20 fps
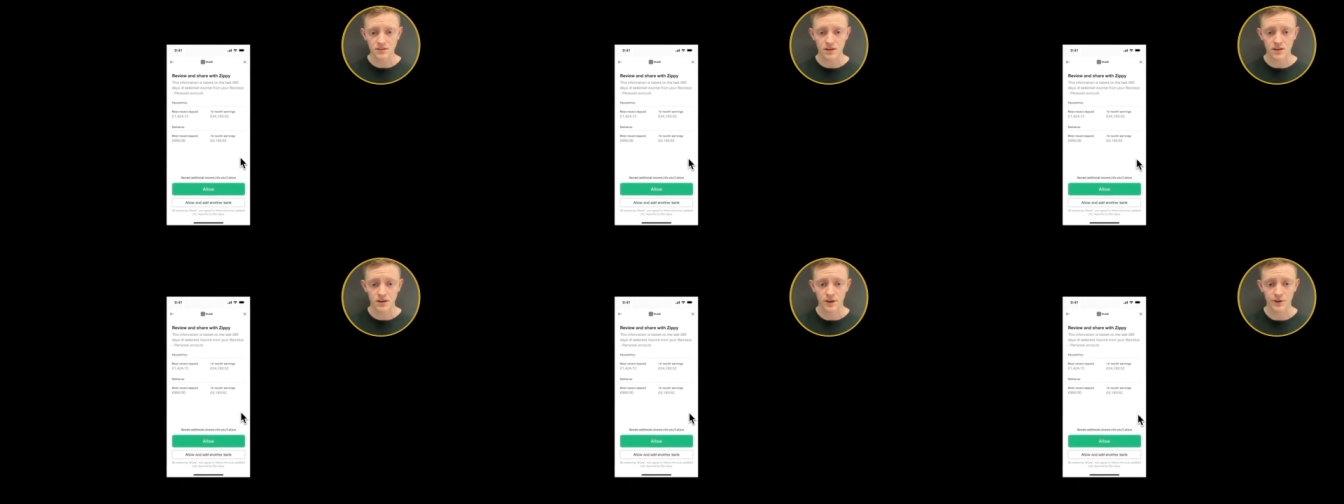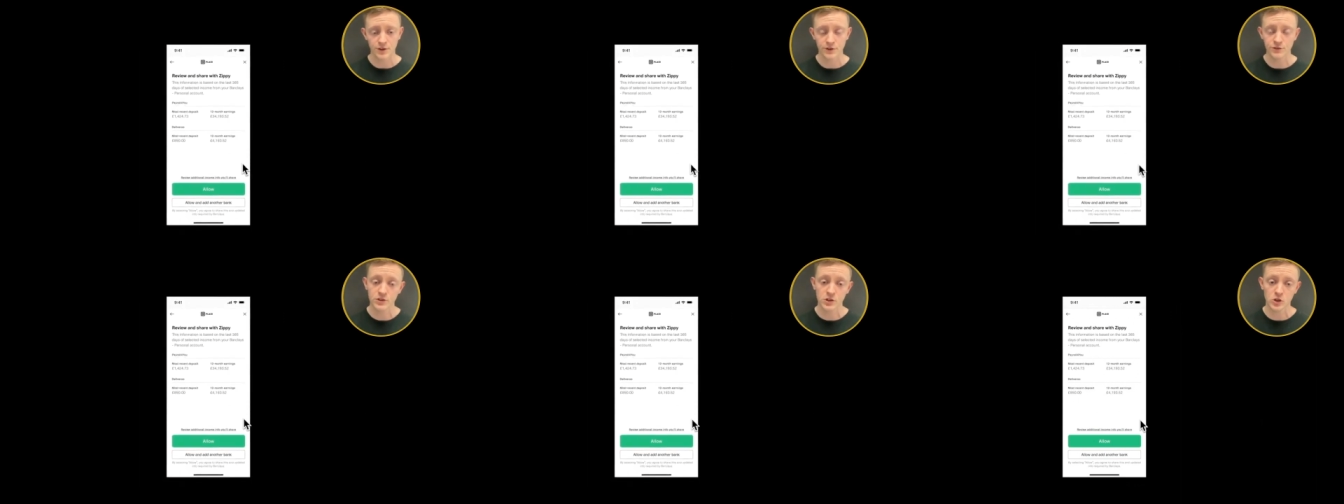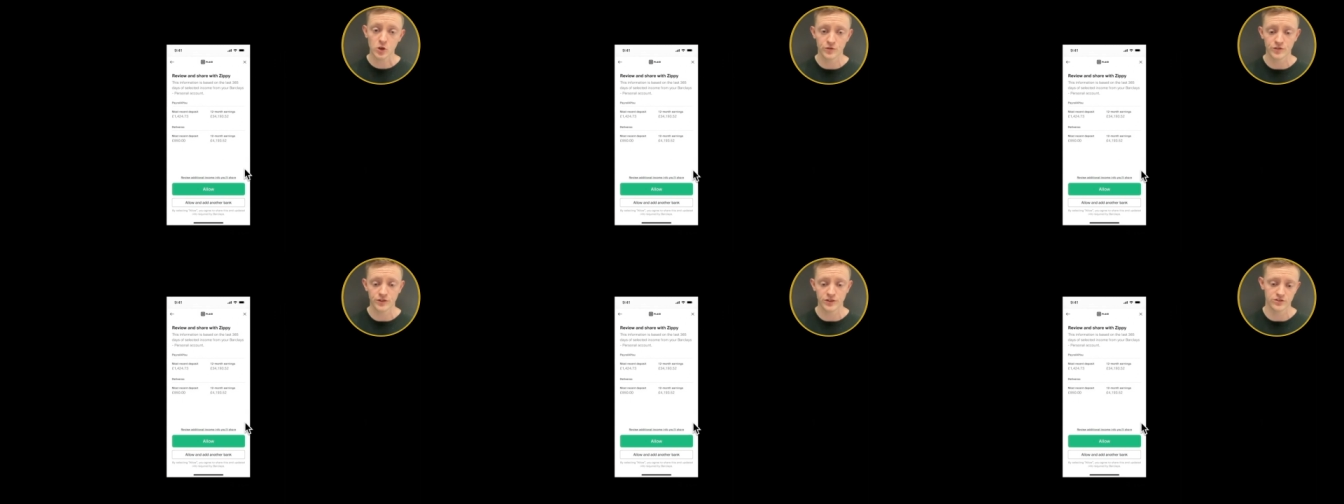Another
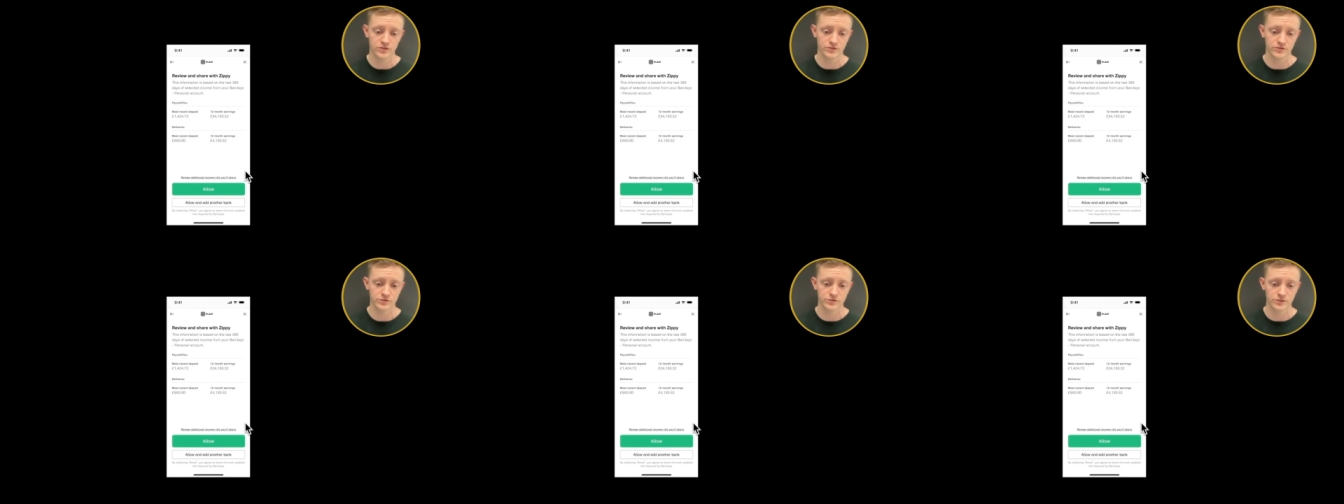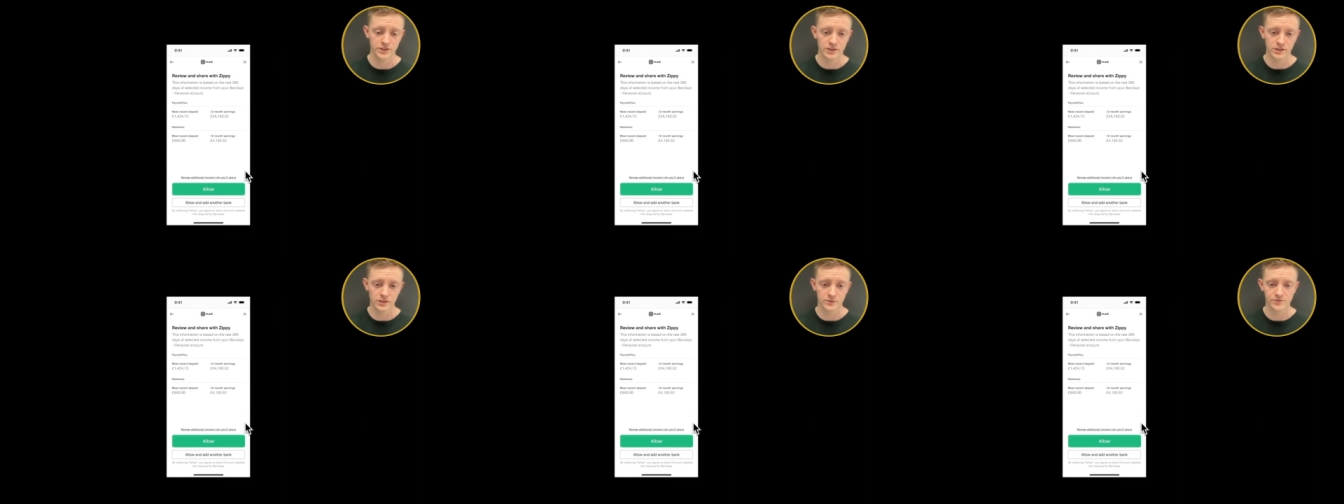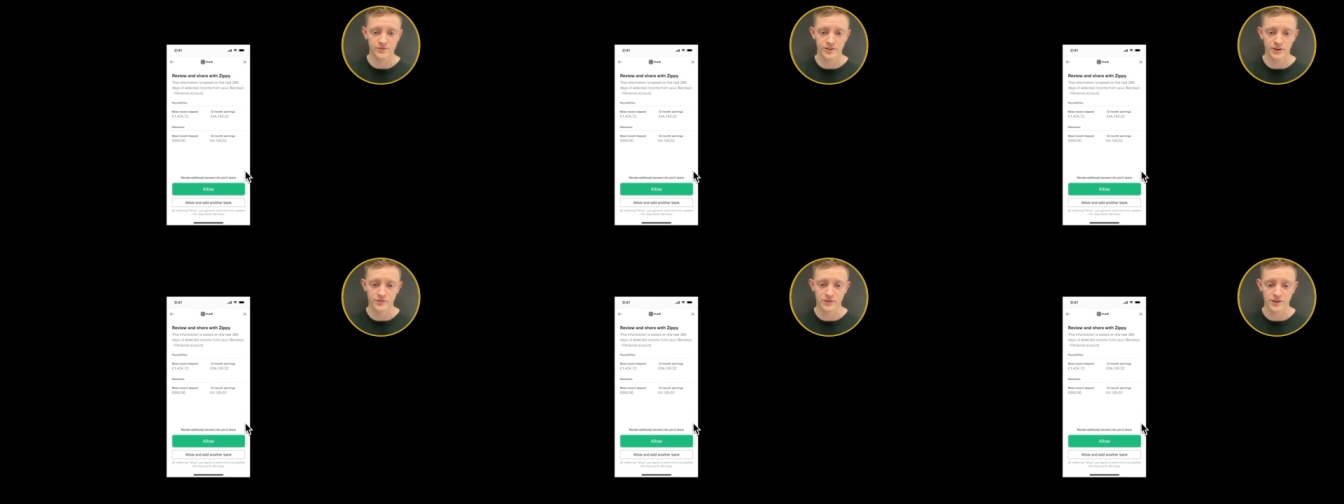cool feature for the income
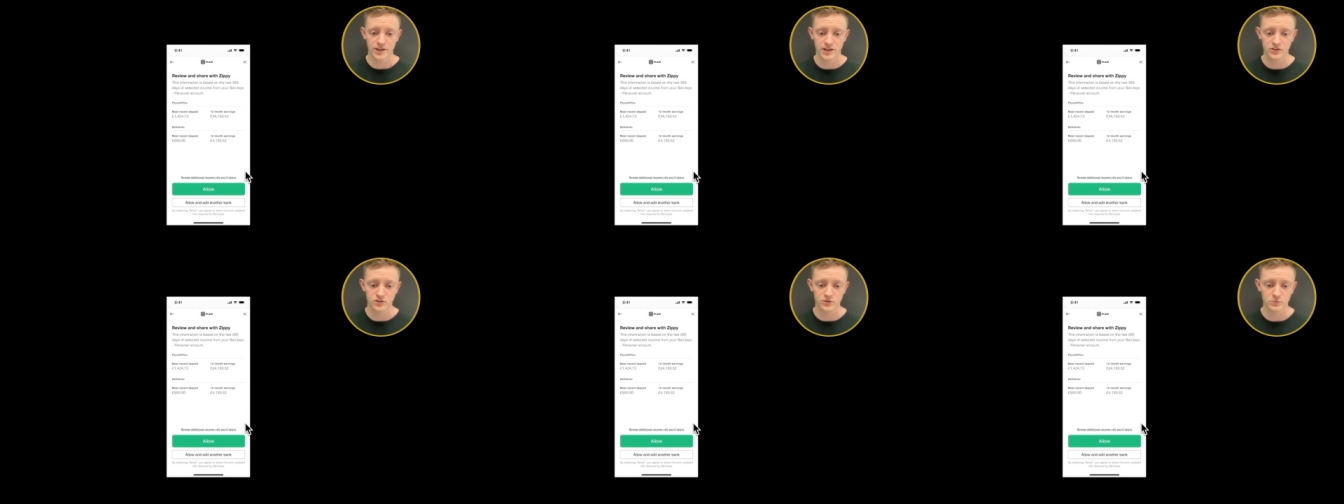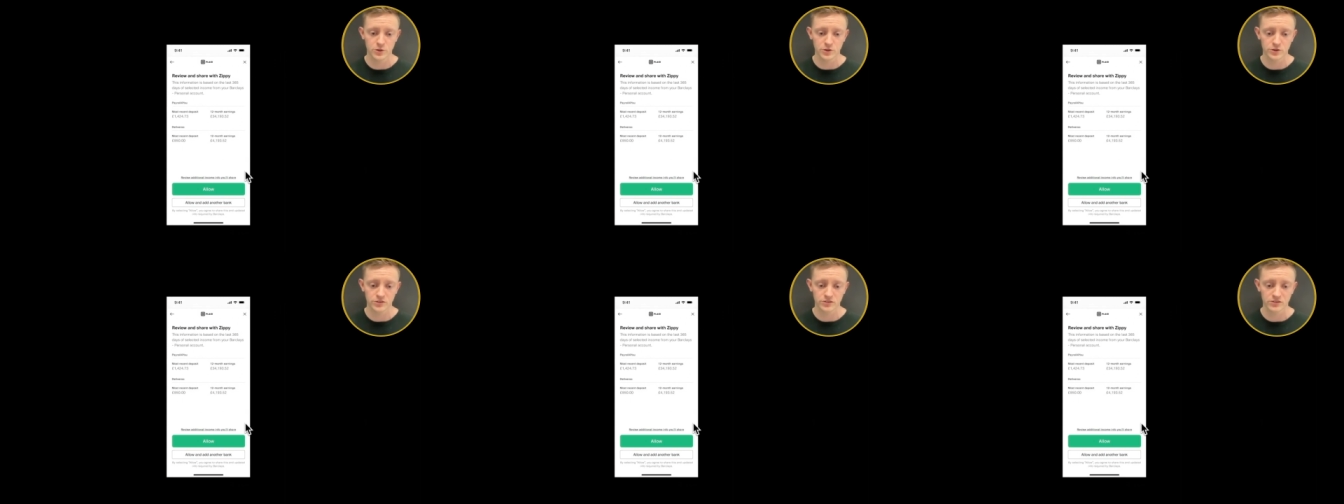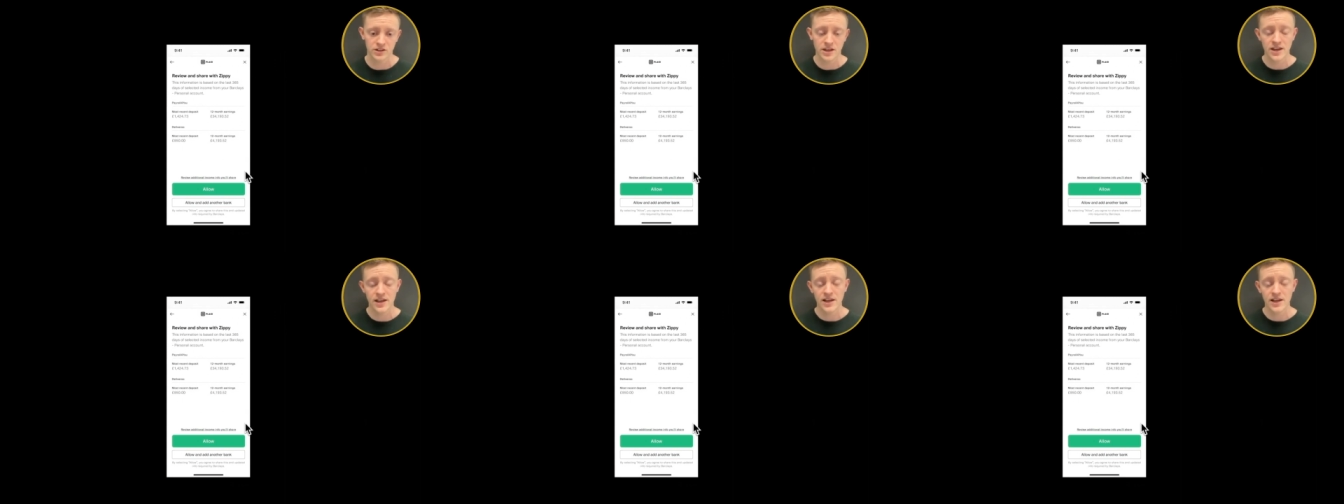verification product